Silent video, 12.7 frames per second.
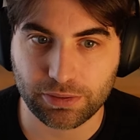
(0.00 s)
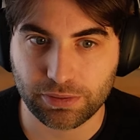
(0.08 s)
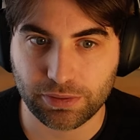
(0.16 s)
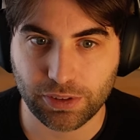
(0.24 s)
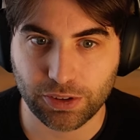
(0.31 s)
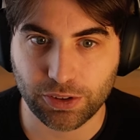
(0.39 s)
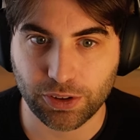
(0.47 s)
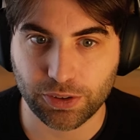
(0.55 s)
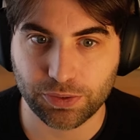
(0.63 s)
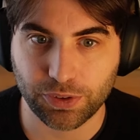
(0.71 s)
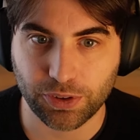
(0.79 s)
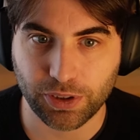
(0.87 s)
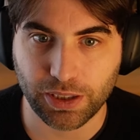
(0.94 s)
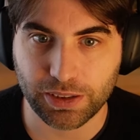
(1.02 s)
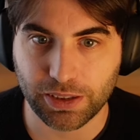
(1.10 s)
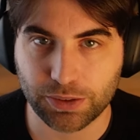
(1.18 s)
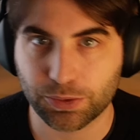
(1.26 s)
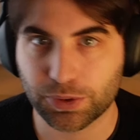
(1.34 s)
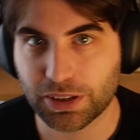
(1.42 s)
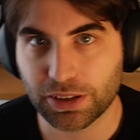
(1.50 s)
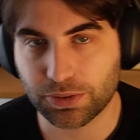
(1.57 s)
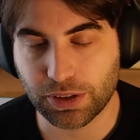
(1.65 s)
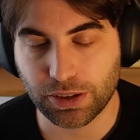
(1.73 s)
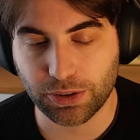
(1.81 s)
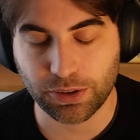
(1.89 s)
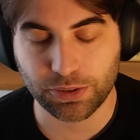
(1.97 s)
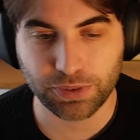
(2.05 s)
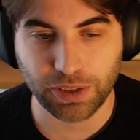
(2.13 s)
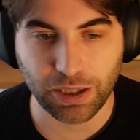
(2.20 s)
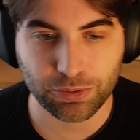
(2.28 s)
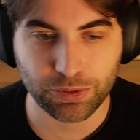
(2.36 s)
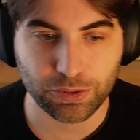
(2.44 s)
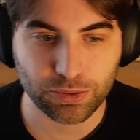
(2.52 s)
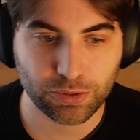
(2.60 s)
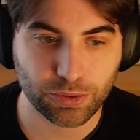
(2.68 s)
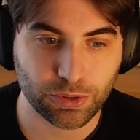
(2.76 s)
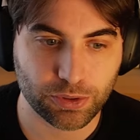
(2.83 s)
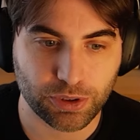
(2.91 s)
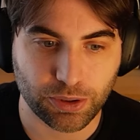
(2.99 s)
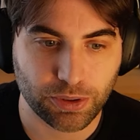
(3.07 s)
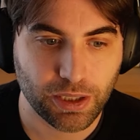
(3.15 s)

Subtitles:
on Godot 4 and then we need a Godot 5 to do so.